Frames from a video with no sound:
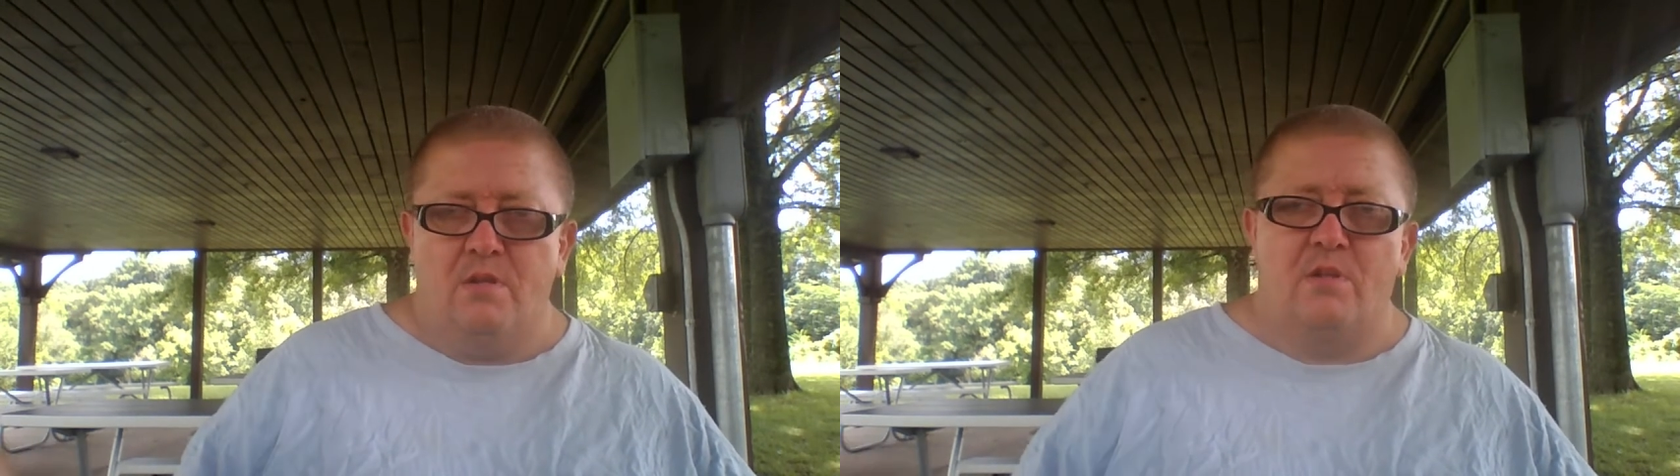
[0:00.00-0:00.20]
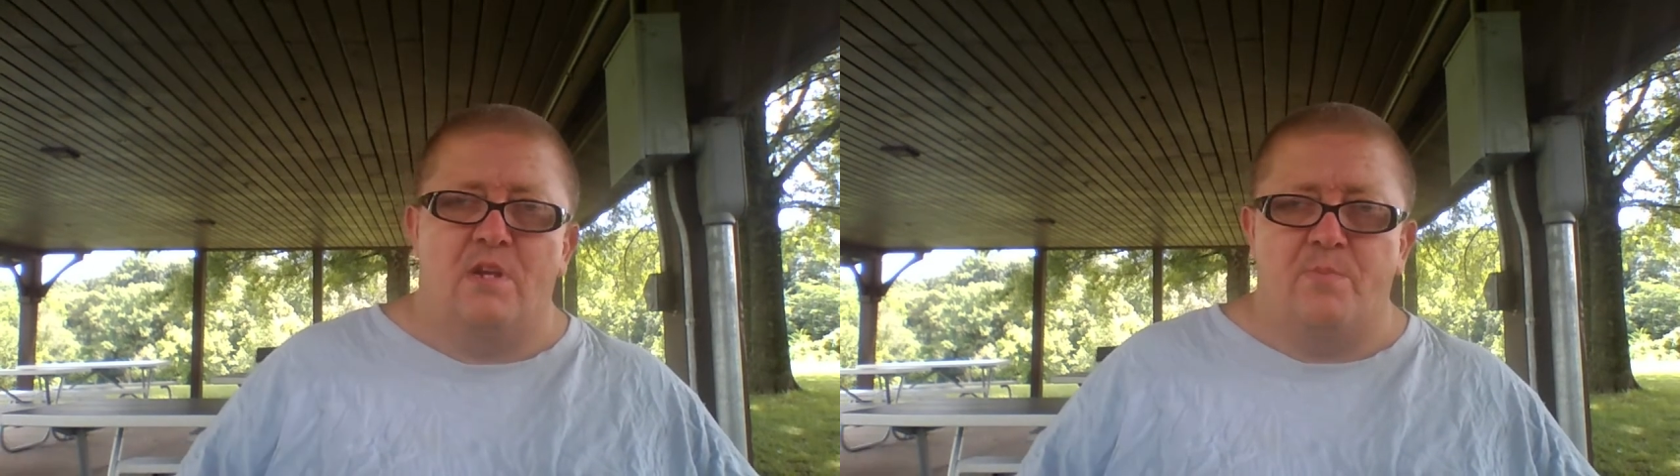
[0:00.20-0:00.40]

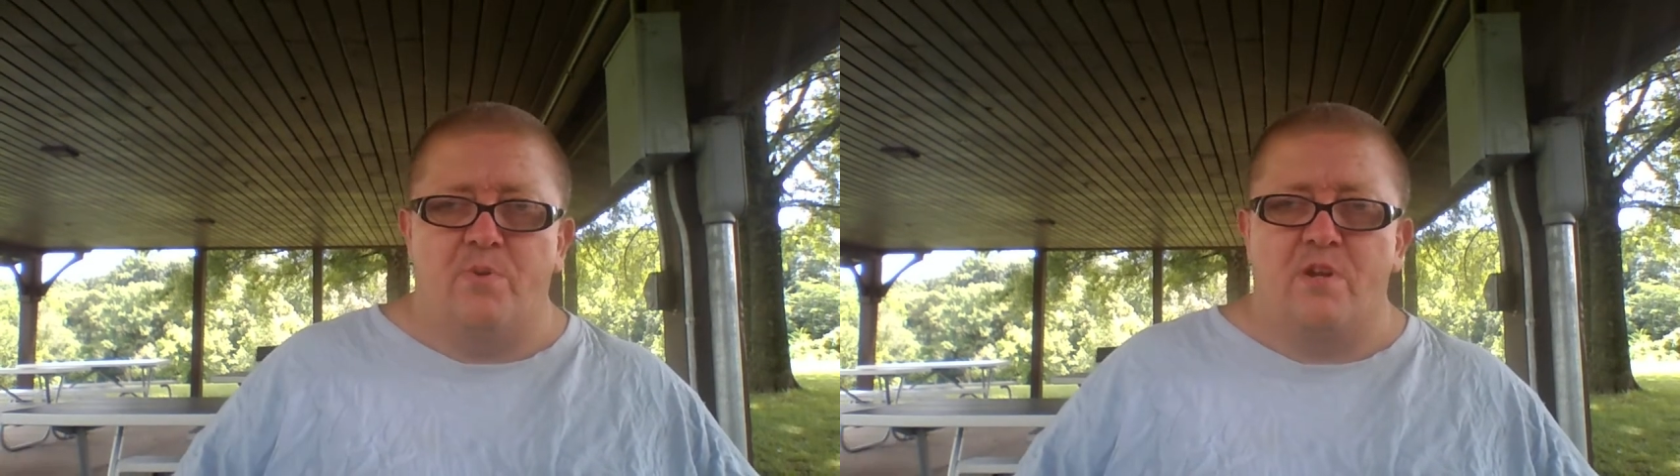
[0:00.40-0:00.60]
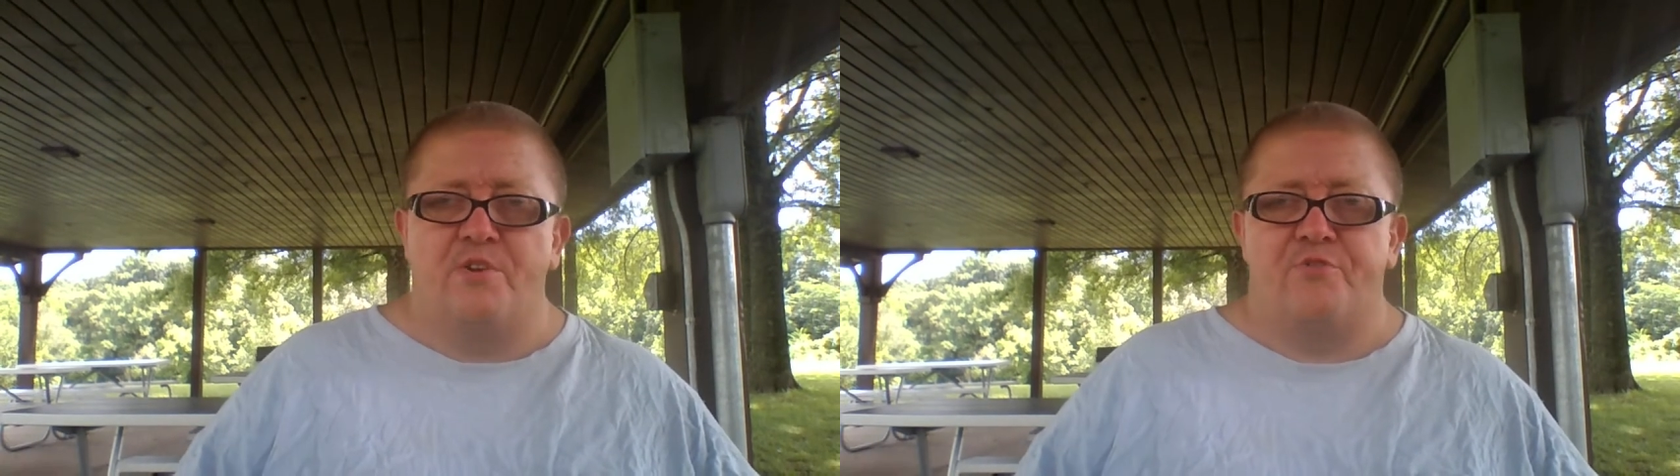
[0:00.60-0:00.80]
You like to
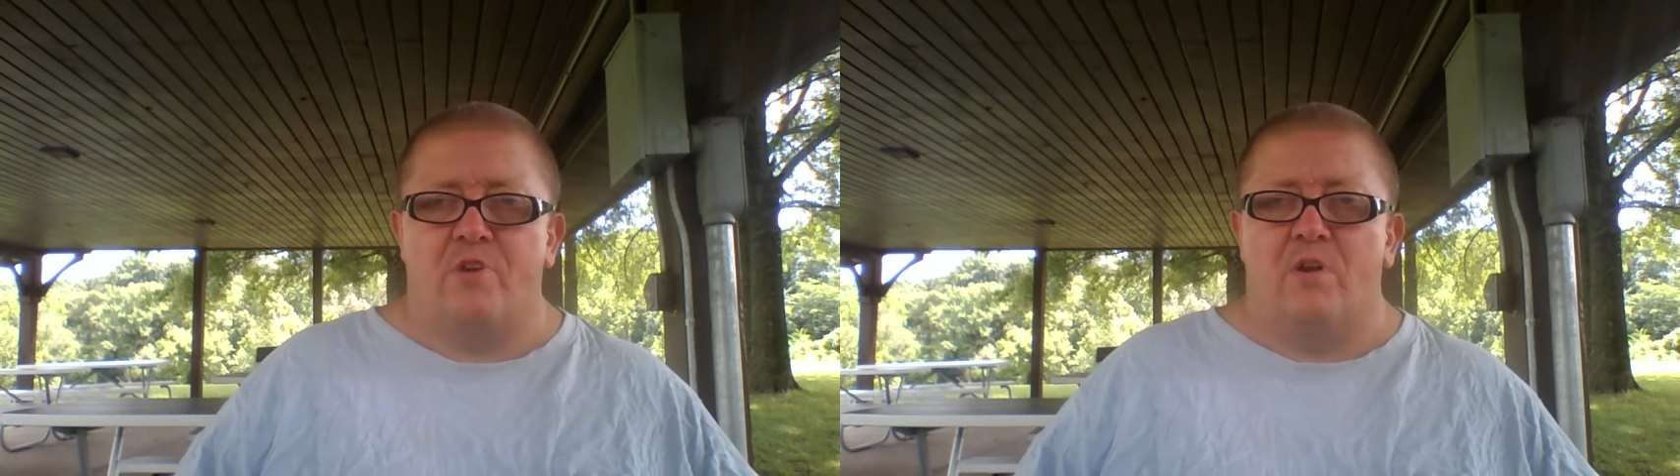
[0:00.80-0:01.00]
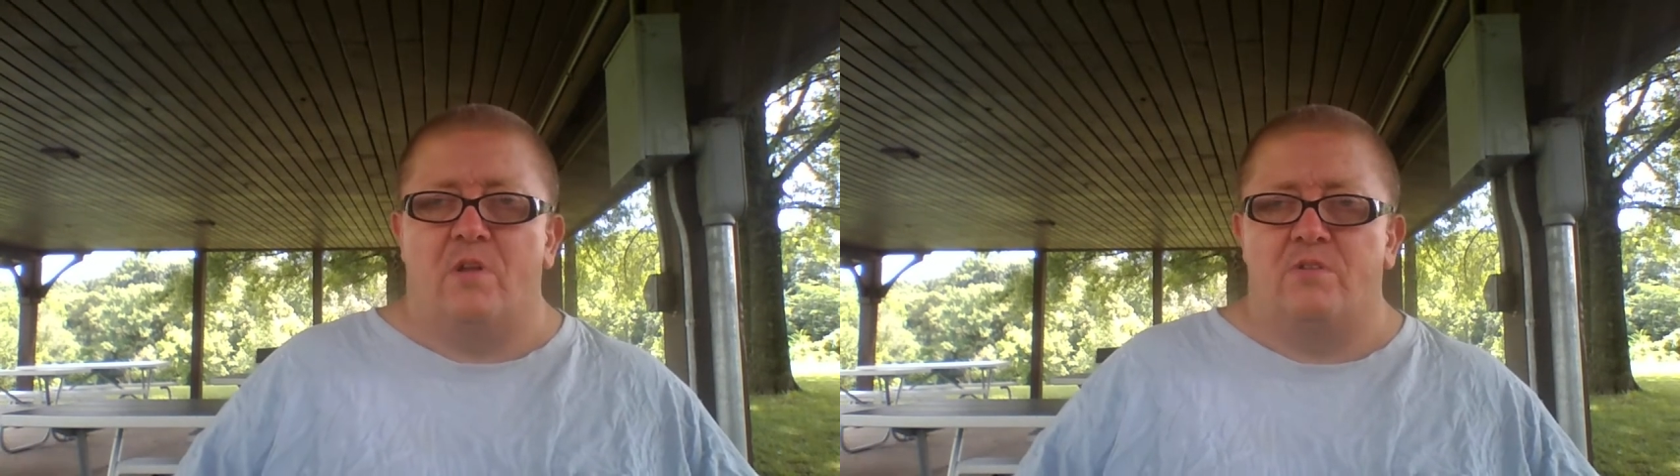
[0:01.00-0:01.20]
put out your
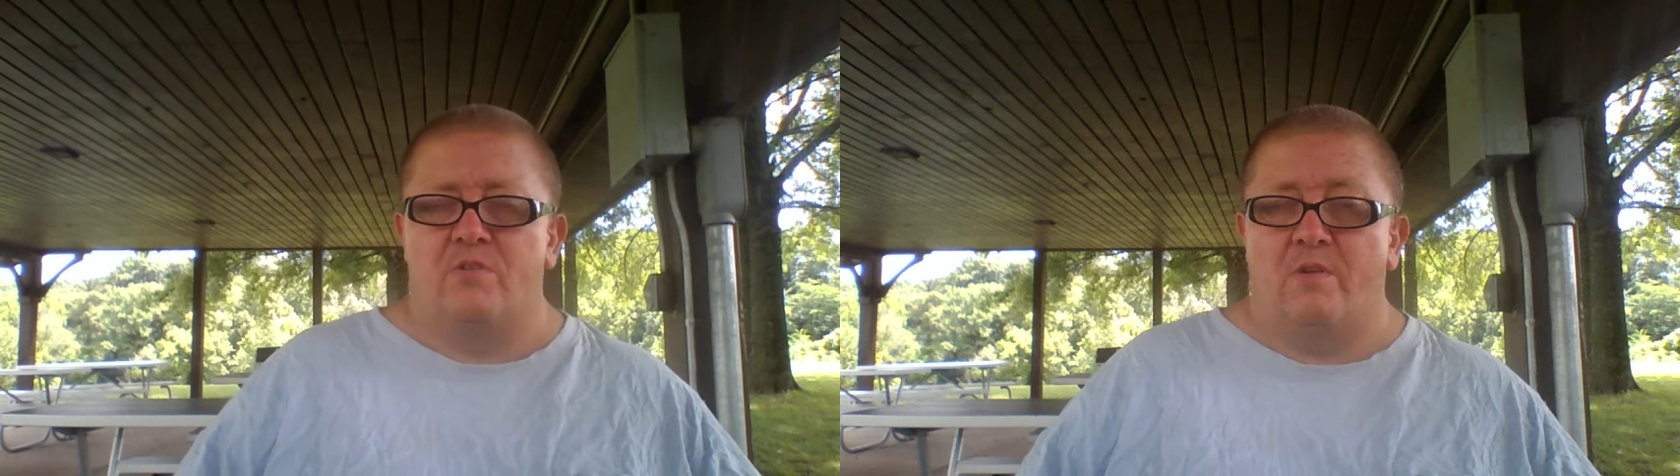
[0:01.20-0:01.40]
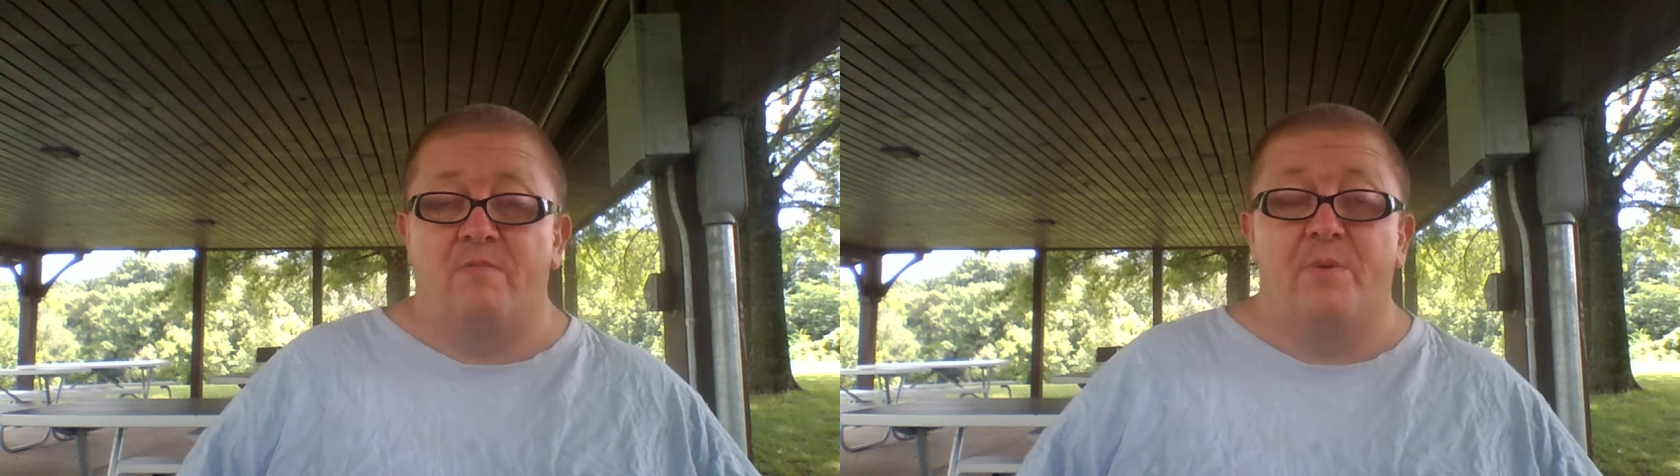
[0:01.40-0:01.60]
call
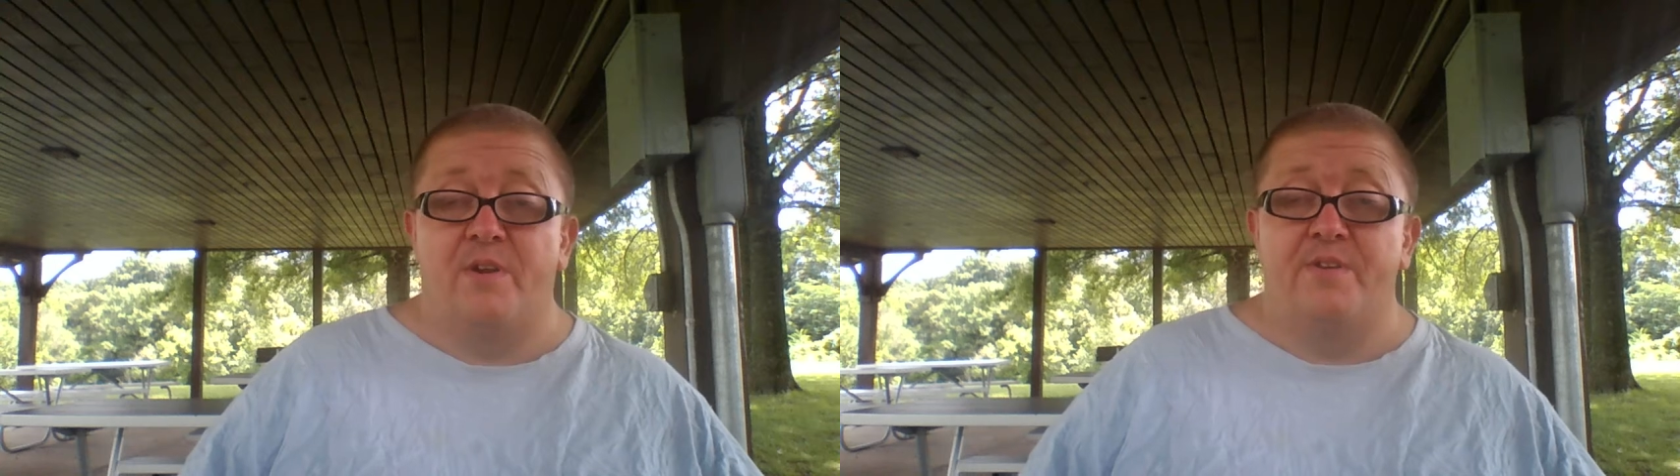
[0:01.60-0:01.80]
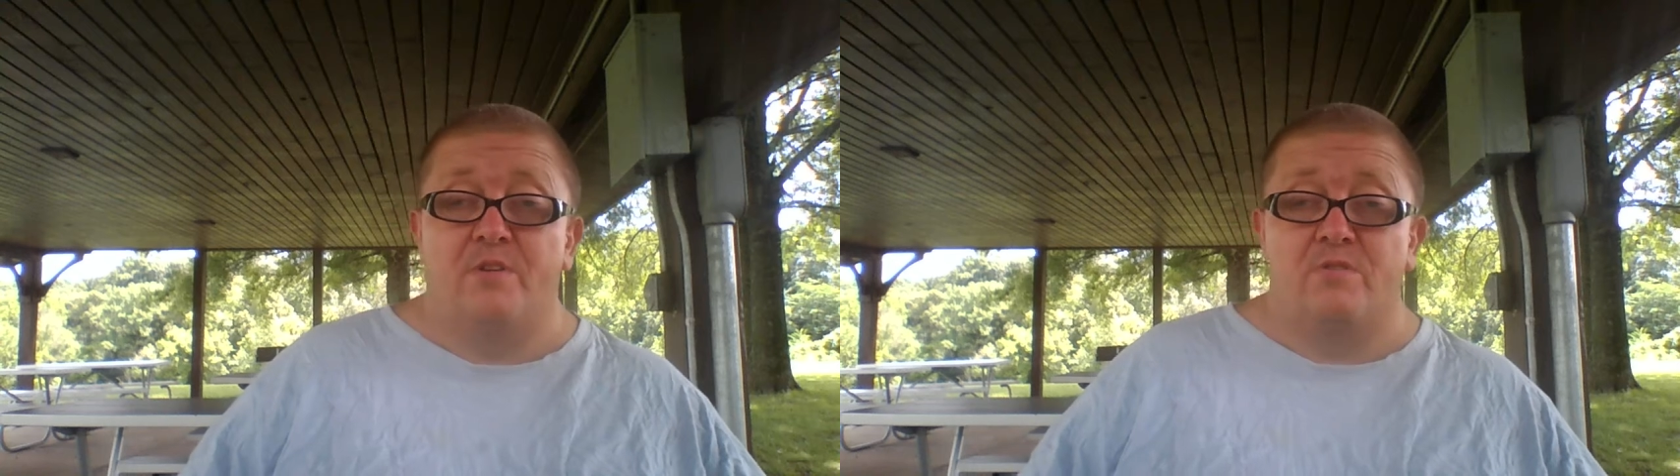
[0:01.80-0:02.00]
so
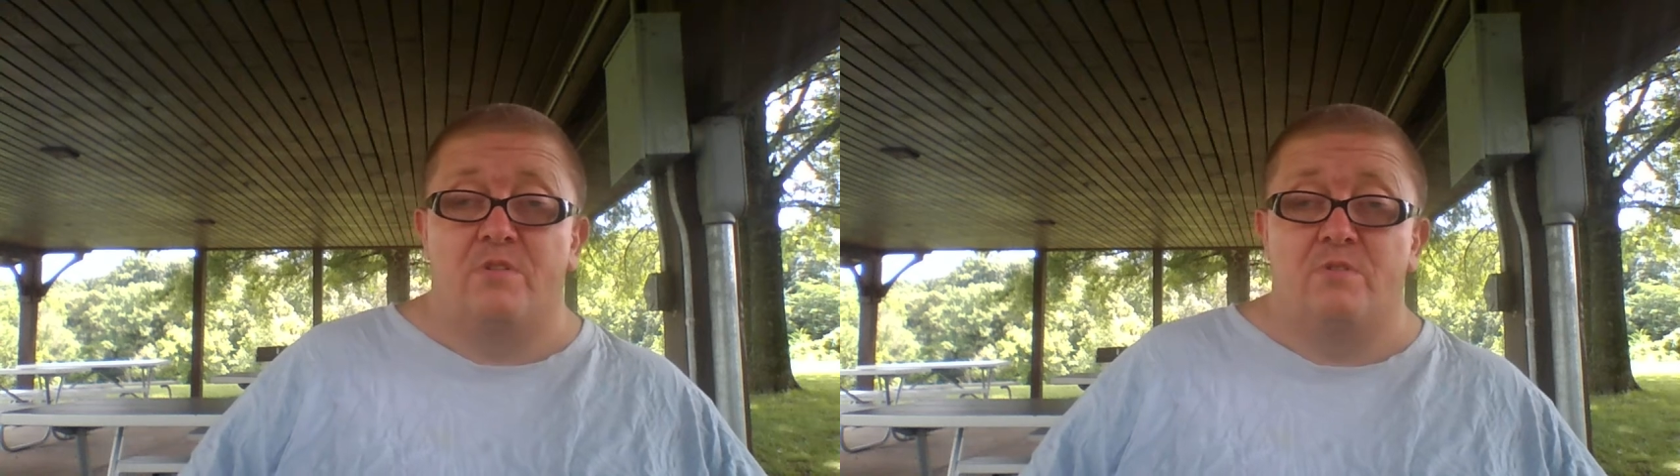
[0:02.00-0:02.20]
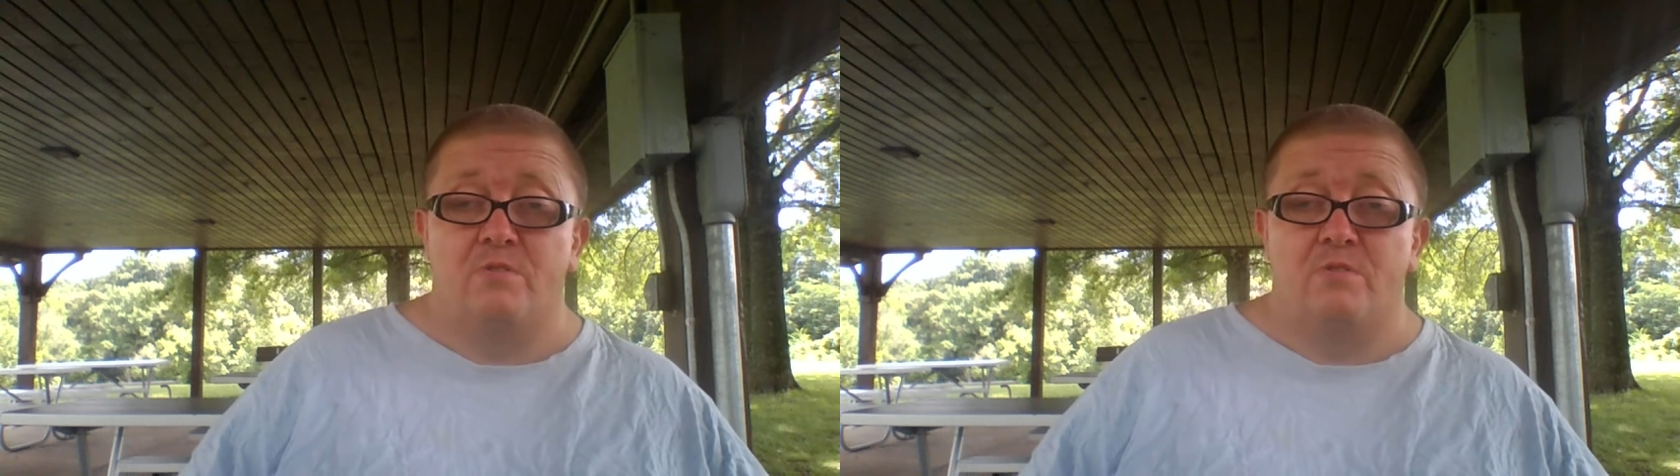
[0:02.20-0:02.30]
everybody knows